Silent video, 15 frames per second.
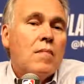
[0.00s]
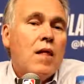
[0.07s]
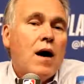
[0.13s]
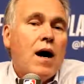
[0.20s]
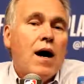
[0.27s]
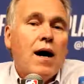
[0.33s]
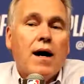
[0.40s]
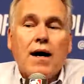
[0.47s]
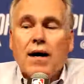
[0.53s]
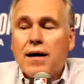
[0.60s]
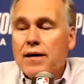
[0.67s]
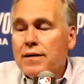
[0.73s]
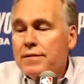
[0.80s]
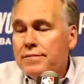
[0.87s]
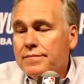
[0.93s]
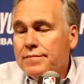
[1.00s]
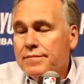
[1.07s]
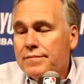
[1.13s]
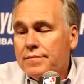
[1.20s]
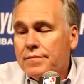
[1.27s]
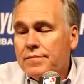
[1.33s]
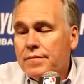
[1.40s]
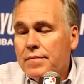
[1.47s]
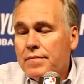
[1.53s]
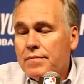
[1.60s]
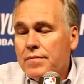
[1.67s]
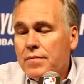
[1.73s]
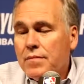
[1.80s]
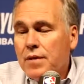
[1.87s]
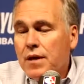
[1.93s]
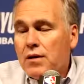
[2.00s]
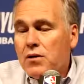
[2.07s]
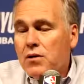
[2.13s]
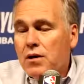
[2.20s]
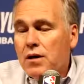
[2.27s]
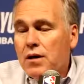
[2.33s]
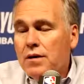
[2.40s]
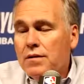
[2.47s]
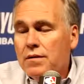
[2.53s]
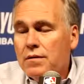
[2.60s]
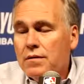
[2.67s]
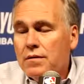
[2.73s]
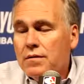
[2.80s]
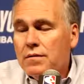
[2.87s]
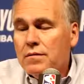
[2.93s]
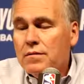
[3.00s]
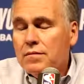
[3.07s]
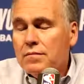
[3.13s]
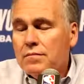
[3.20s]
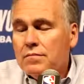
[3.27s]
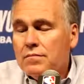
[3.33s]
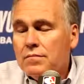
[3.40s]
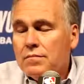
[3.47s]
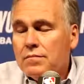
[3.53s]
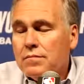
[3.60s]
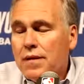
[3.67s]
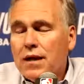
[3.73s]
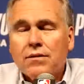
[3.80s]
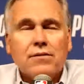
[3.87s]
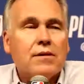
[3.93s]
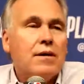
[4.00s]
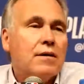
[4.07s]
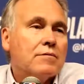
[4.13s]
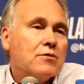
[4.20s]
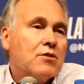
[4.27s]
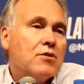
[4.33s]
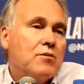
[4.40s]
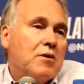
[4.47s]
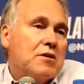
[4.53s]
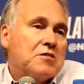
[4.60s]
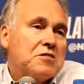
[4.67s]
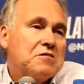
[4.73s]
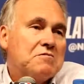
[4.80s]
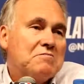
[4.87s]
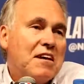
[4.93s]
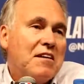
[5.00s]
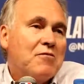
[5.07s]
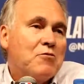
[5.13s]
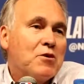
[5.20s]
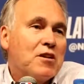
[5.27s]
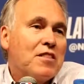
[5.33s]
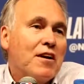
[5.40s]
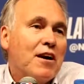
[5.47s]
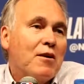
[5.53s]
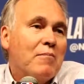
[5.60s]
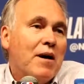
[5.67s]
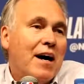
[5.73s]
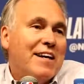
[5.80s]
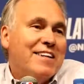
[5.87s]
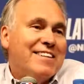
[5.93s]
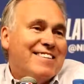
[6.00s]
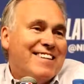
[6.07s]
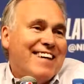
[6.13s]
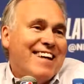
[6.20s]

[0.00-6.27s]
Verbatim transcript: Uh, it could. I don't know. It's a good question. I haven't really thought about it.